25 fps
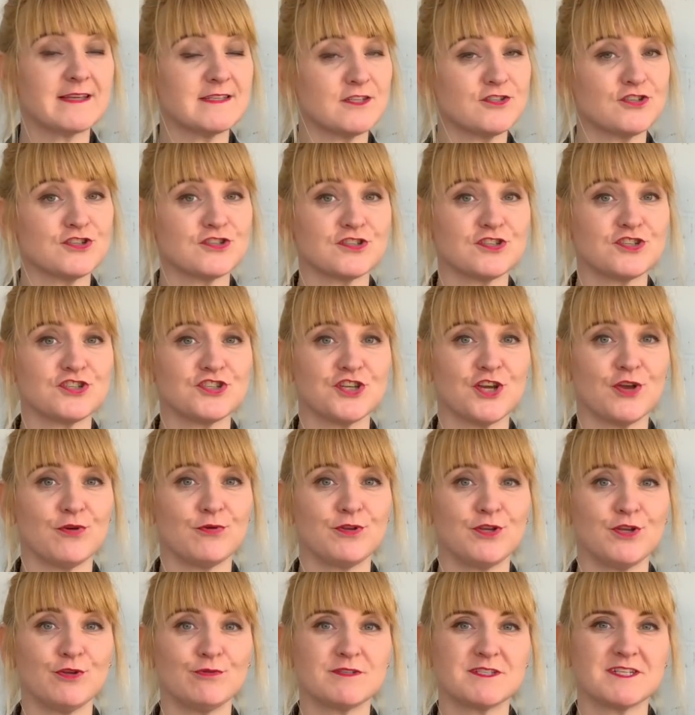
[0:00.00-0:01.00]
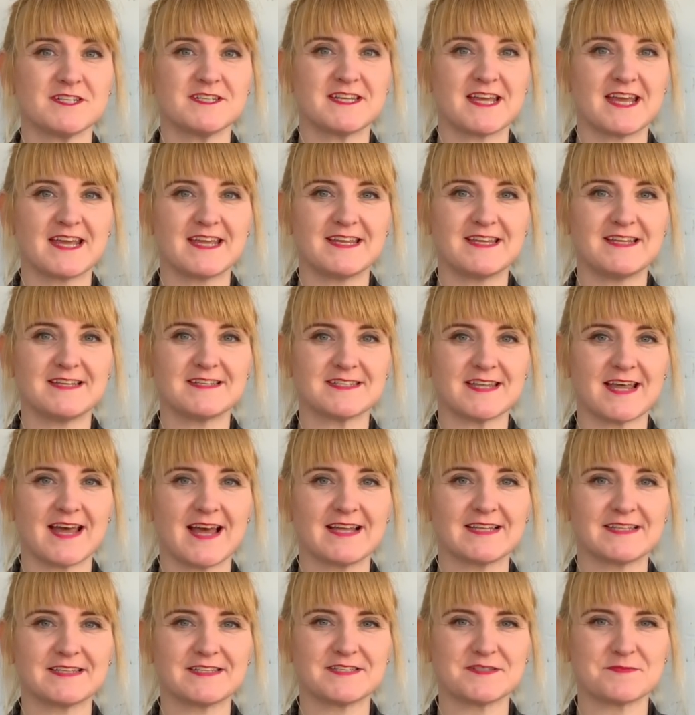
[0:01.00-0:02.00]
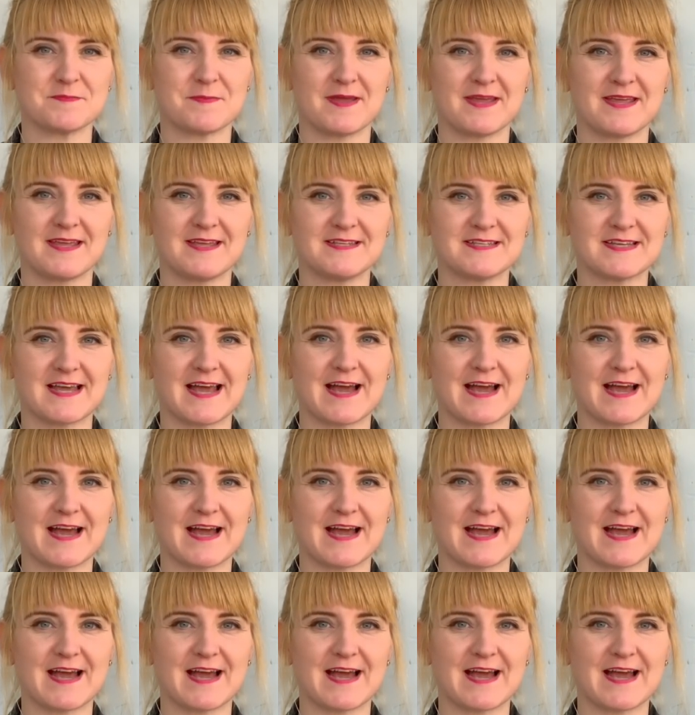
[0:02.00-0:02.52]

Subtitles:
so just to show you today's handmade